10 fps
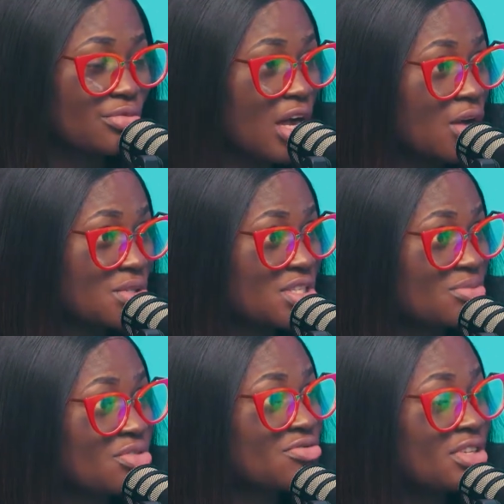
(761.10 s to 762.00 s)
house
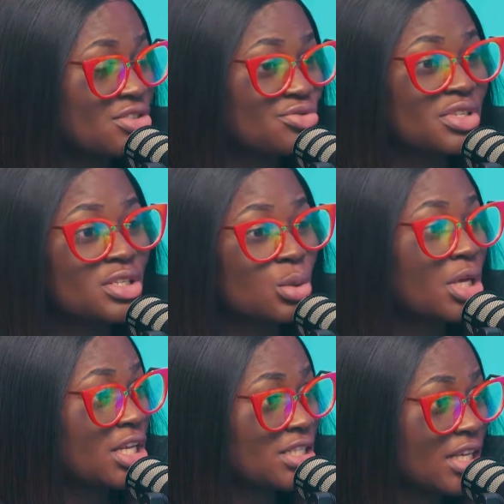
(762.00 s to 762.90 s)
is
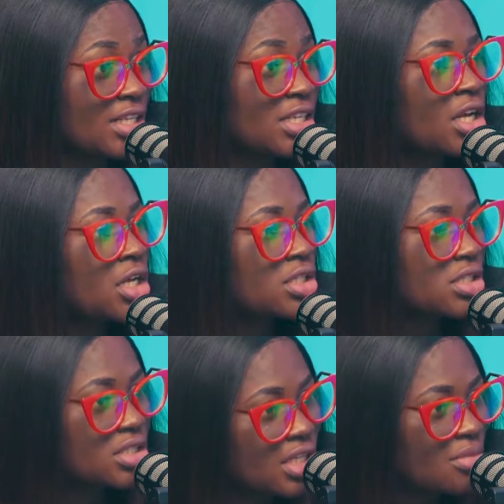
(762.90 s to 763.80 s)
located
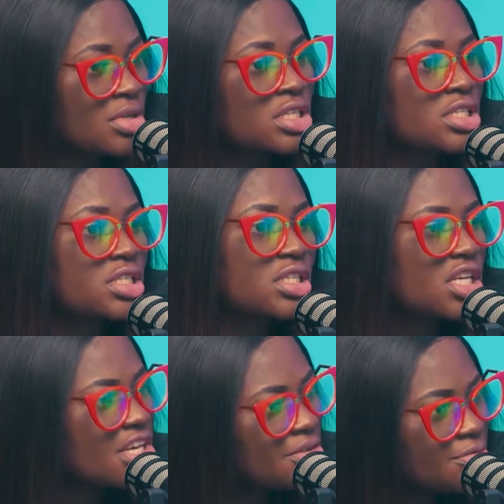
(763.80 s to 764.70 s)
determines
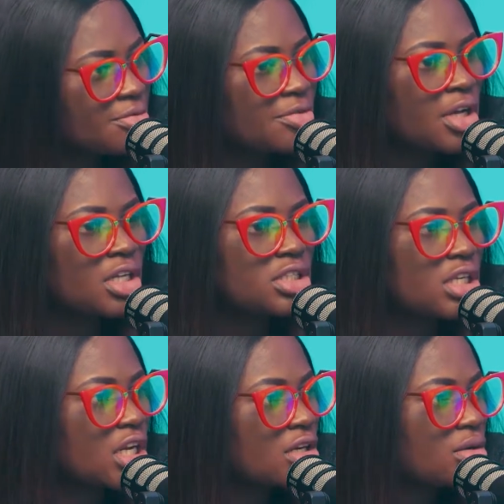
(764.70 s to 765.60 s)
if the
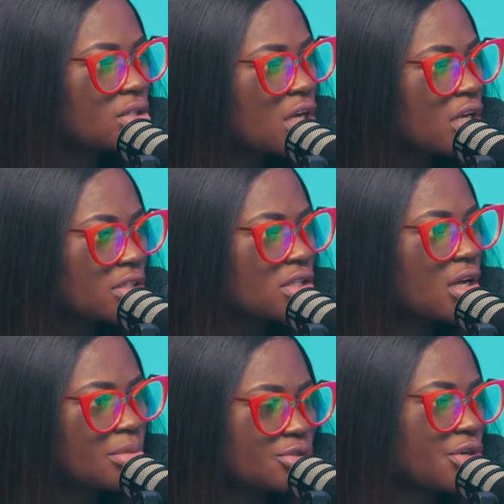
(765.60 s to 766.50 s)
landlord can
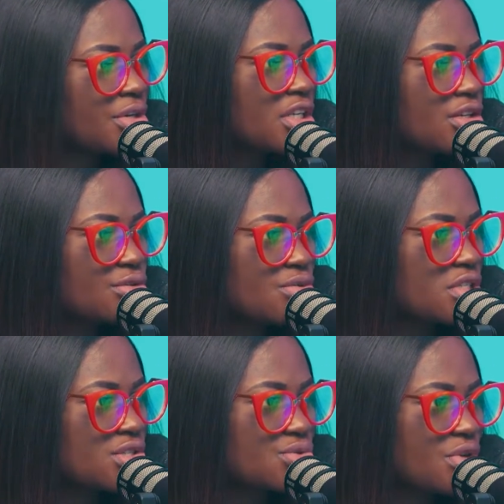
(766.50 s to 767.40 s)
arbitrarily
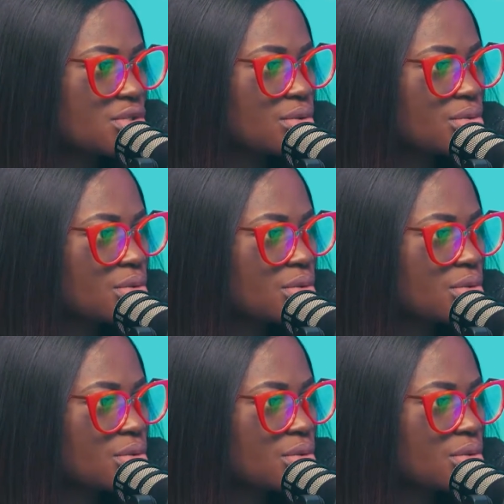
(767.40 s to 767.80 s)
increase his rent or